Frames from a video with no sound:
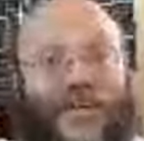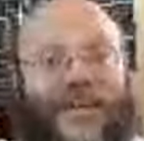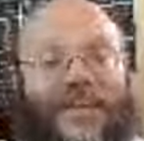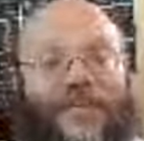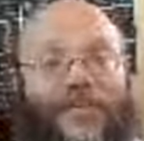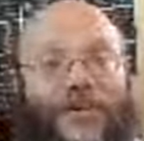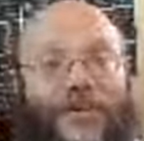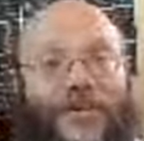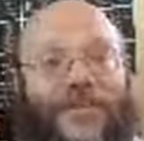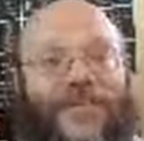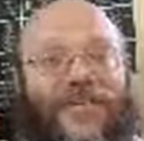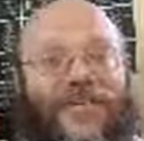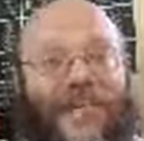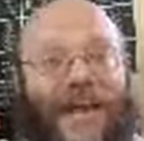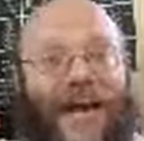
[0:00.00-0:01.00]
in the words
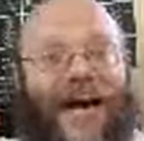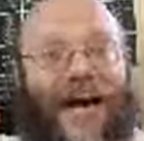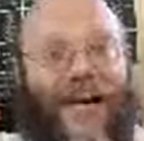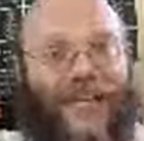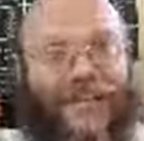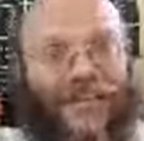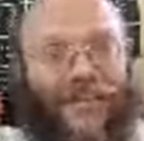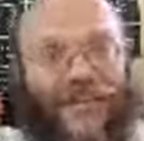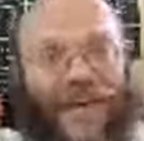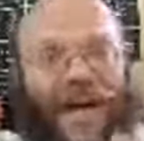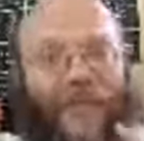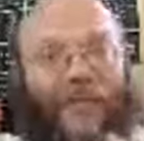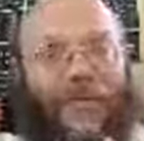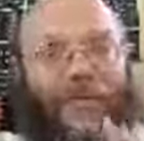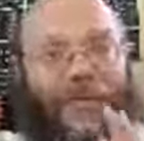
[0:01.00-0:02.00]
Tachazi.
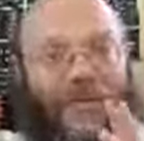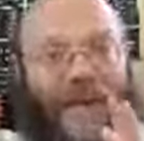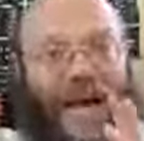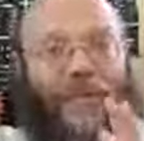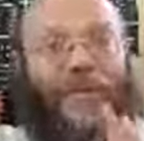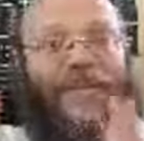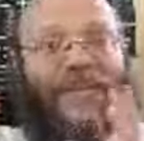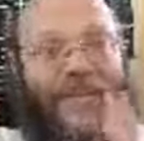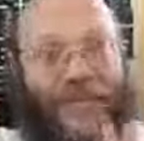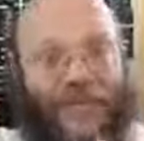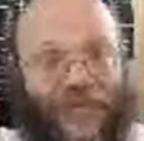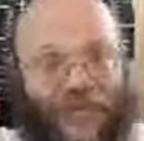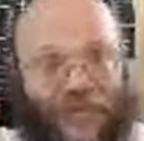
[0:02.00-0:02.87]
Come, come and see.